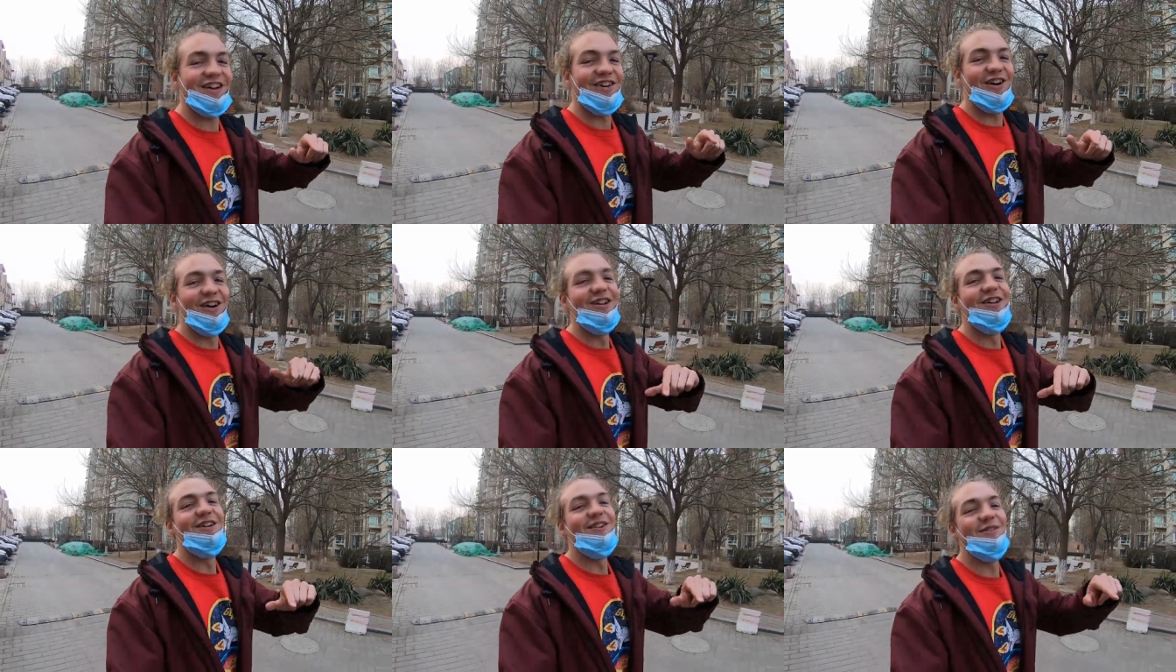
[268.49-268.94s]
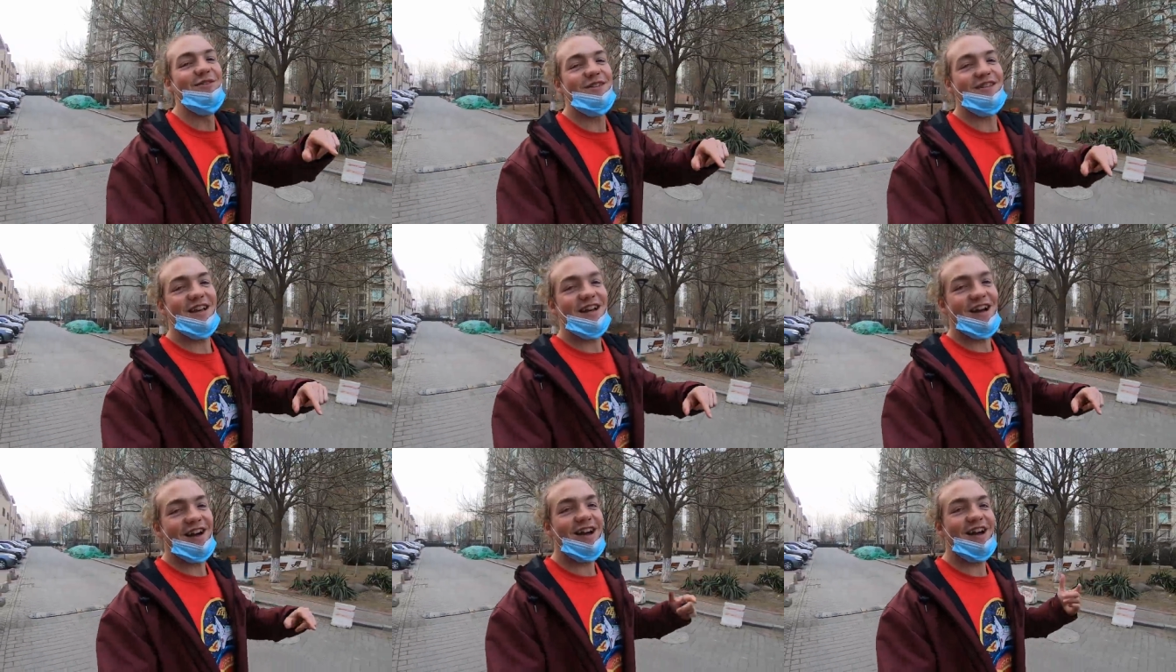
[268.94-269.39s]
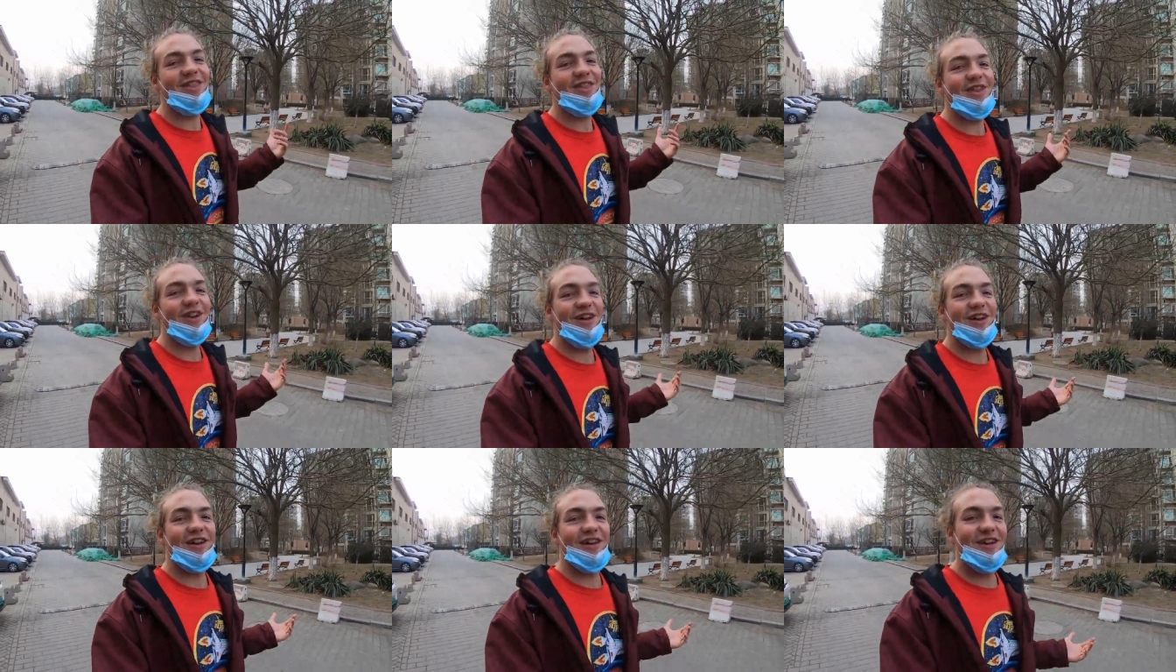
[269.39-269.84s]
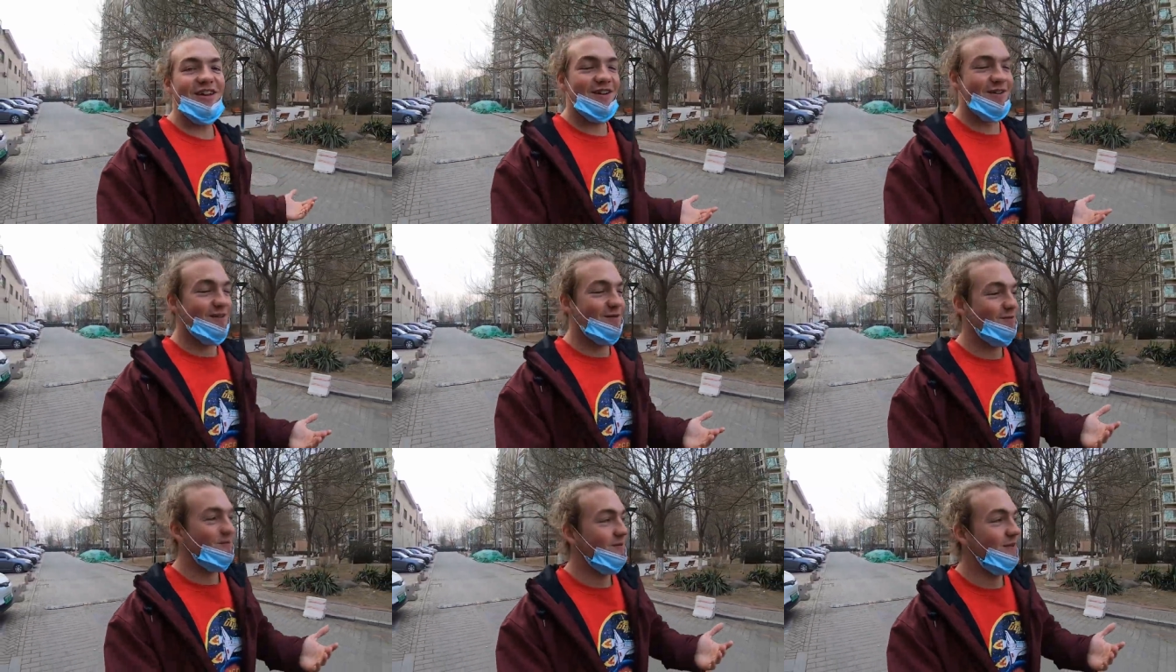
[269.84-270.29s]
condoms other
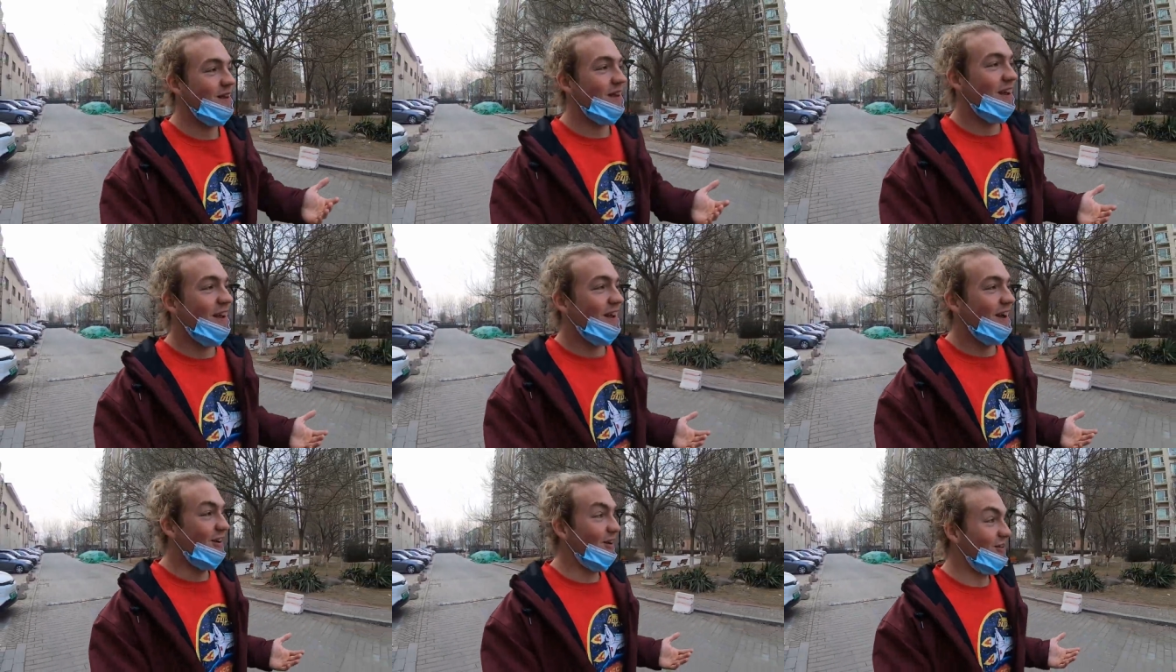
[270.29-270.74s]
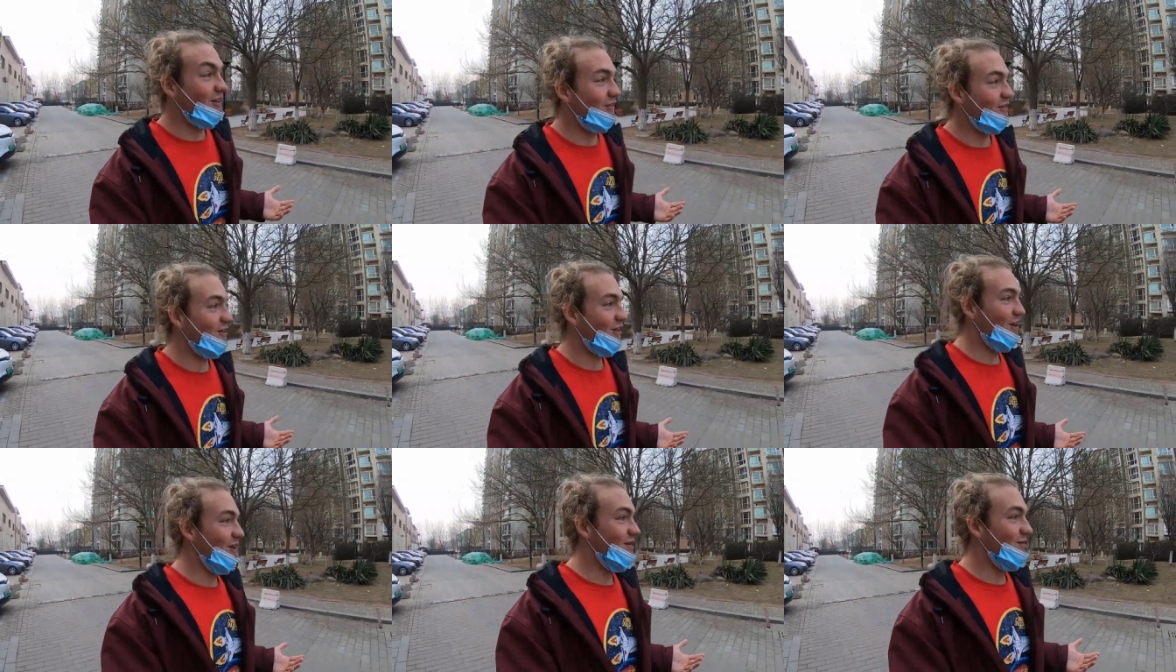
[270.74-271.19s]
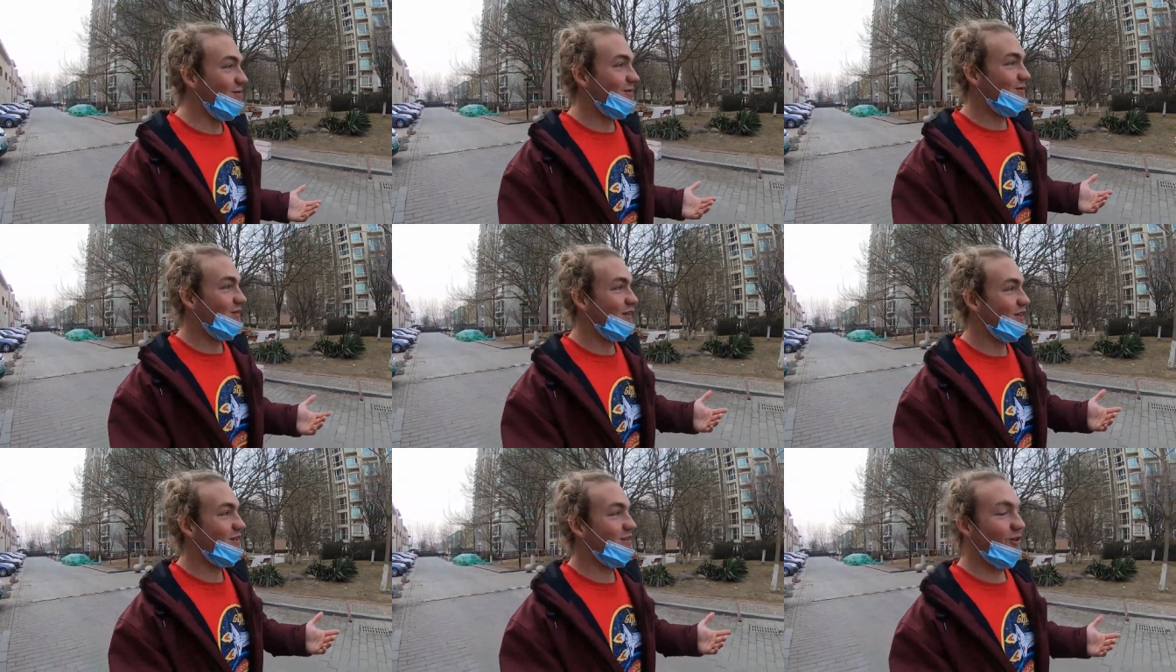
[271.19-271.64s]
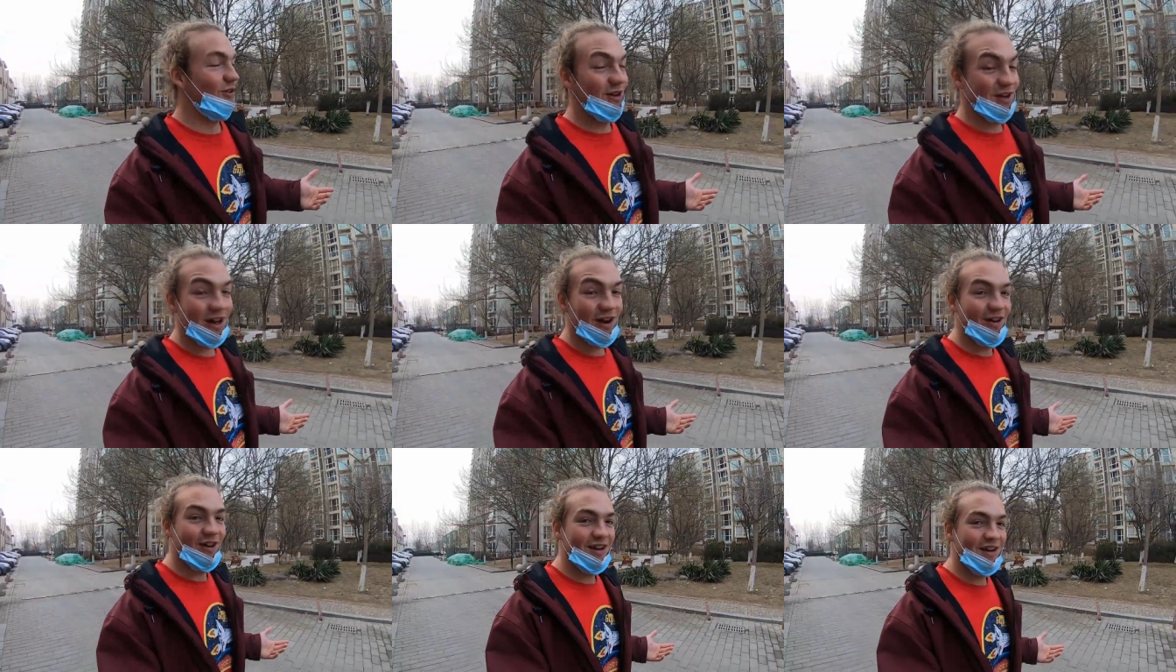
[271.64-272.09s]
a lot of condoms were
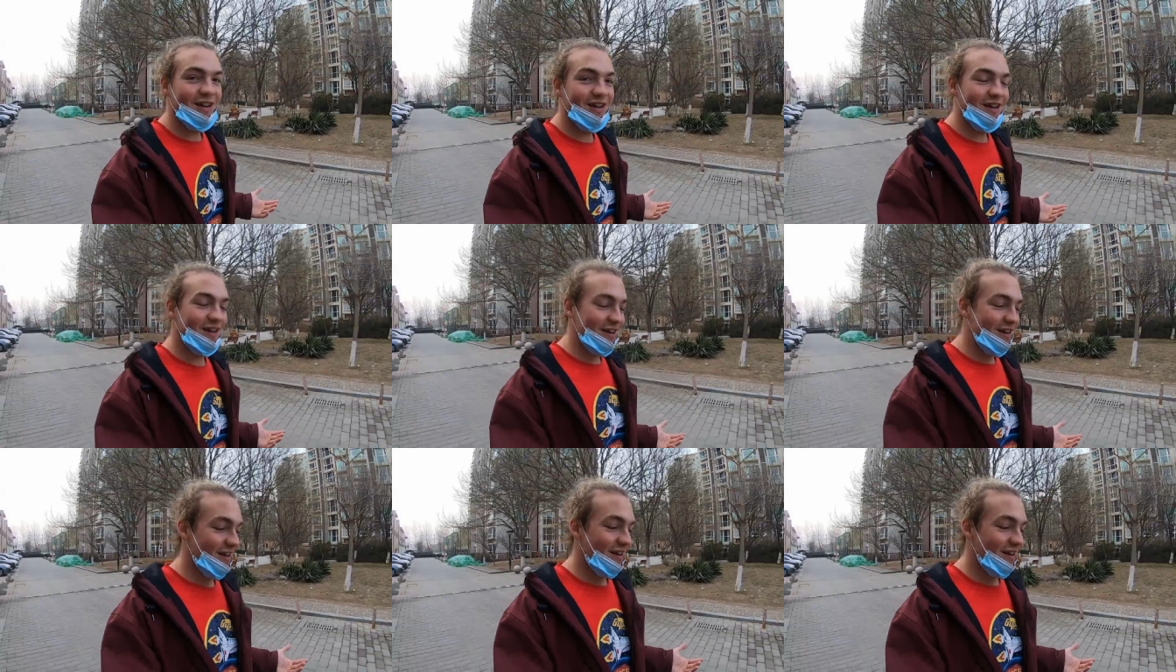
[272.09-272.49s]
sold out